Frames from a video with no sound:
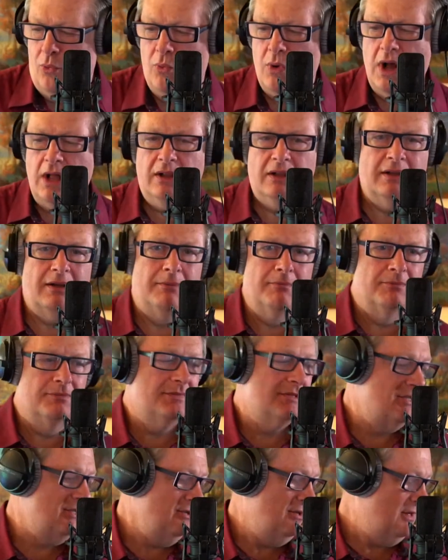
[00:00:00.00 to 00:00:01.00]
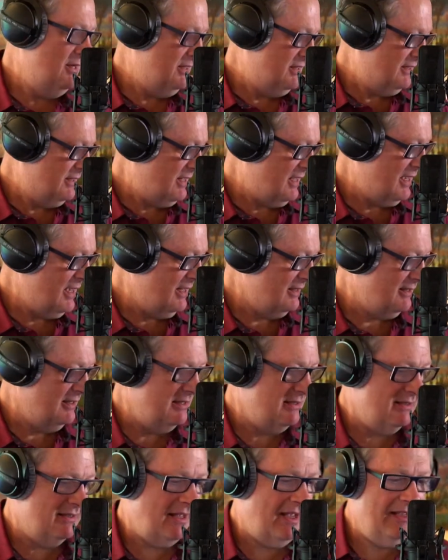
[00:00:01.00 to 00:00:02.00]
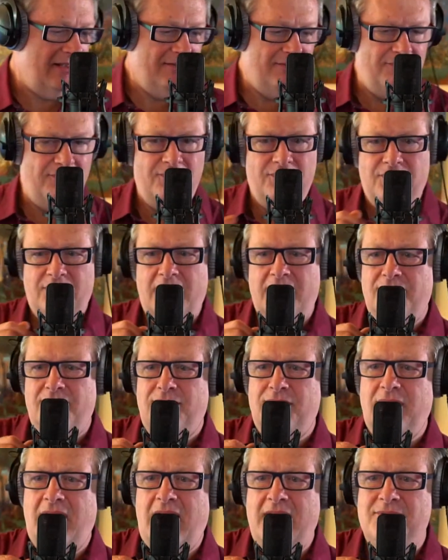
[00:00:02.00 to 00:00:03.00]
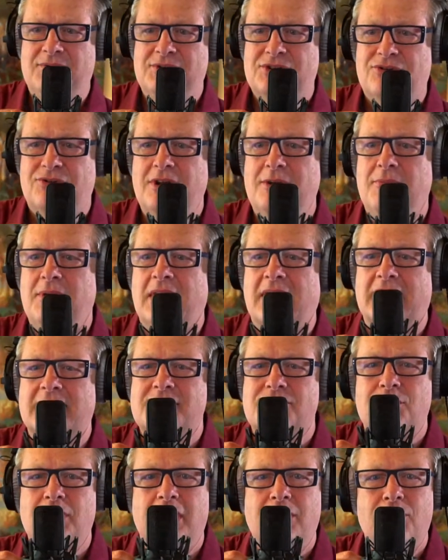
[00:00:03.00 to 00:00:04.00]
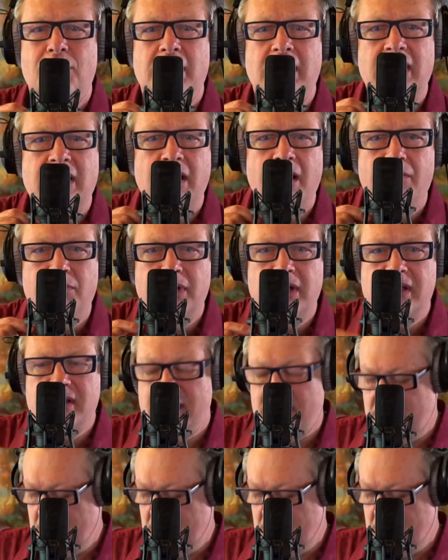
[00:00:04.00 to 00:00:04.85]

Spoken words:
Welcome to this day of live streaming. It's really lovely to